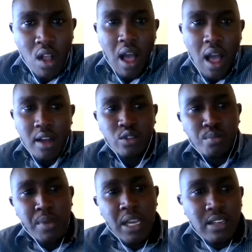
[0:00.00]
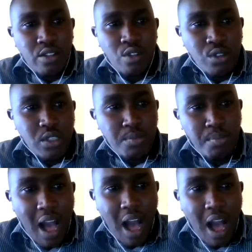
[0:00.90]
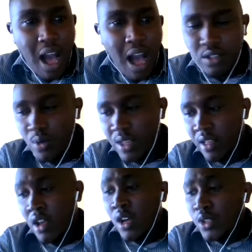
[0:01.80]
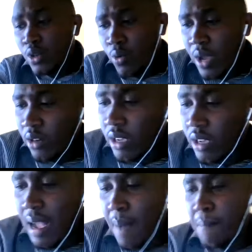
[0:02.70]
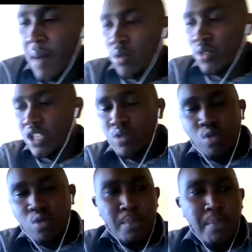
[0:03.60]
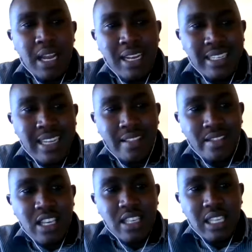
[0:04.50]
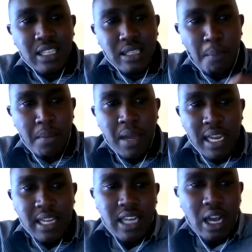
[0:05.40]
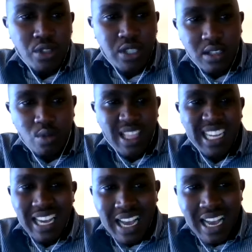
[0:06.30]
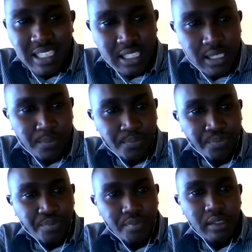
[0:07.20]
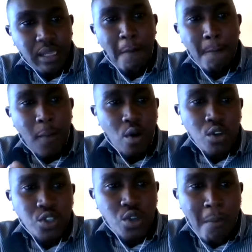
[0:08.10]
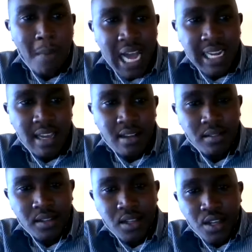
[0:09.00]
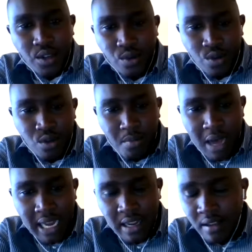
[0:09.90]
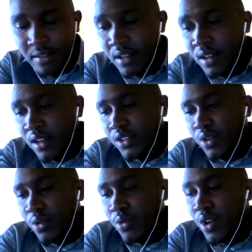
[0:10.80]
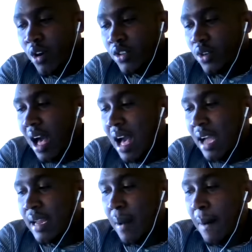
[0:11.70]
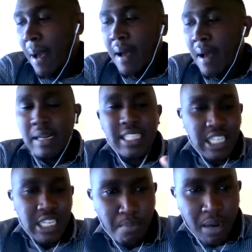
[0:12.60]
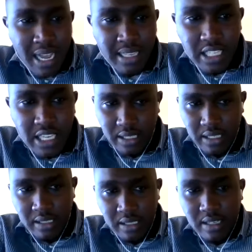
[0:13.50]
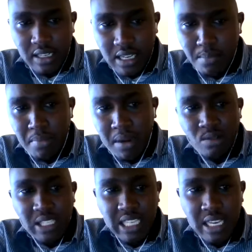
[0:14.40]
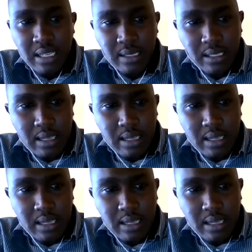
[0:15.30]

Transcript: uh, to build those houses with. So we are talking about he could build these permanent houses with grass, also mud, you know mud. So we also had uh, tree branches, tree branches,